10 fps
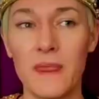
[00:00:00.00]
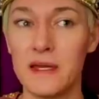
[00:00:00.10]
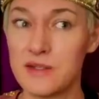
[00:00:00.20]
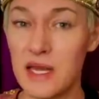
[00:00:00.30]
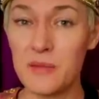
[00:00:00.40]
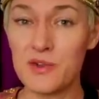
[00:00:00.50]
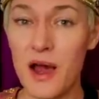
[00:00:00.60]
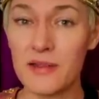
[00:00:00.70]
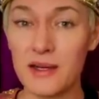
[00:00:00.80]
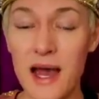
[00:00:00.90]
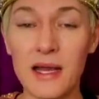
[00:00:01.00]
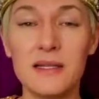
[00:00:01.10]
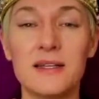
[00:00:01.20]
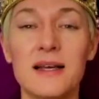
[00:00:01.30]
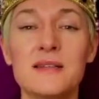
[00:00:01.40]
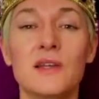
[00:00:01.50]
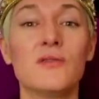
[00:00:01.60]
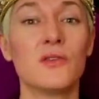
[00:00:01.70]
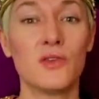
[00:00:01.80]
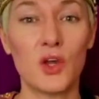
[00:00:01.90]
It seems rather likely, doesn't
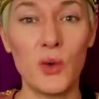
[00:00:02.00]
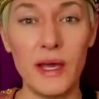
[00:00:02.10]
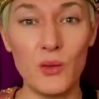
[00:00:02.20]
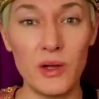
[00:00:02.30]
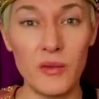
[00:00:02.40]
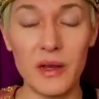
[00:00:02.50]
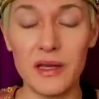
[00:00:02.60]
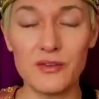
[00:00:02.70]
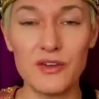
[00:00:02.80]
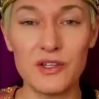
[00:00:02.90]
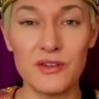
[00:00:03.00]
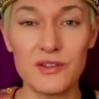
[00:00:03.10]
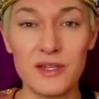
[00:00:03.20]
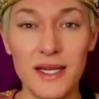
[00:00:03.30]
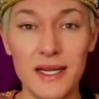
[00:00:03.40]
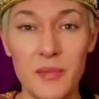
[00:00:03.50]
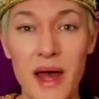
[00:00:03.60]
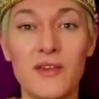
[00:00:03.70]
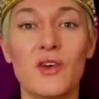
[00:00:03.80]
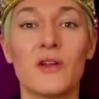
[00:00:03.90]
it, Queen will be introduced to
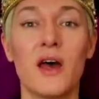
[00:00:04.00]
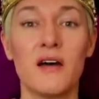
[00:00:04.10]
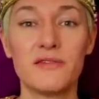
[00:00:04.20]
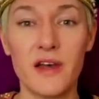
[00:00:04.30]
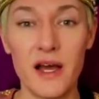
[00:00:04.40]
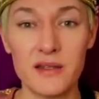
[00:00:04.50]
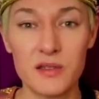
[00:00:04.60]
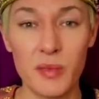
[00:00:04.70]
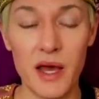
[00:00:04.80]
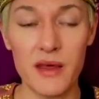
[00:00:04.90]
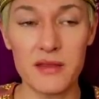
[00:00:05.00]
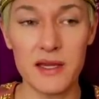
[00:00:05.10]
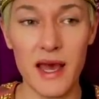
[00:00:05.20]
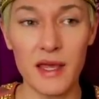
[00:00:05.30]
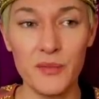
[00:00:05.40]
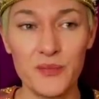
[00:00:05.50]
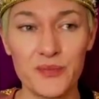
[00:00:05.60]
Lilibet on her first birthday.